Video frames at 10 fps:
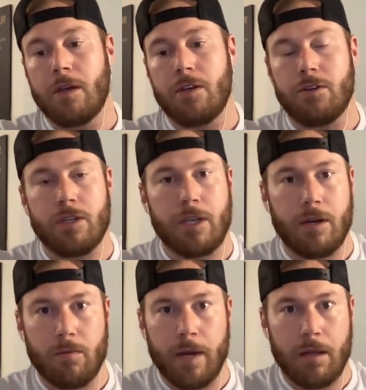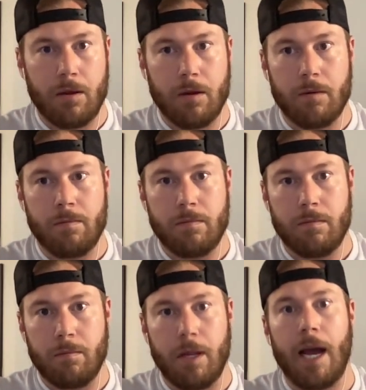you just get a regular
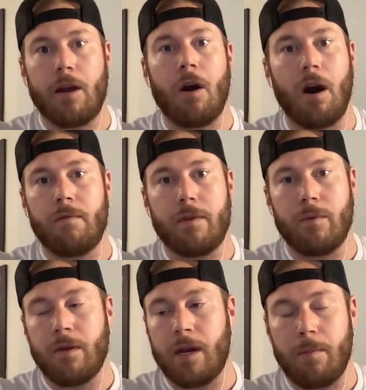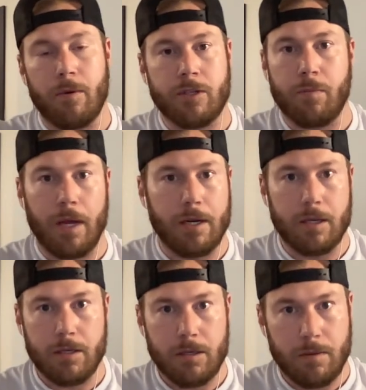black coffee with a couple of
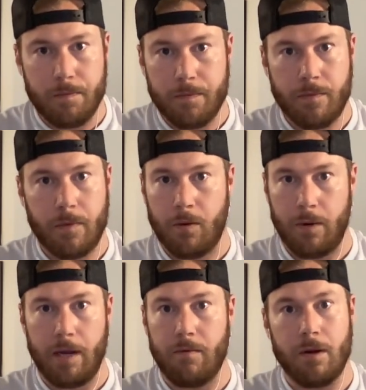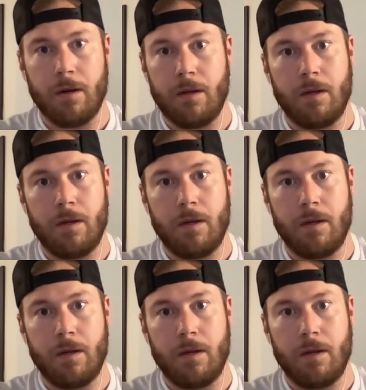Splendas, whatever.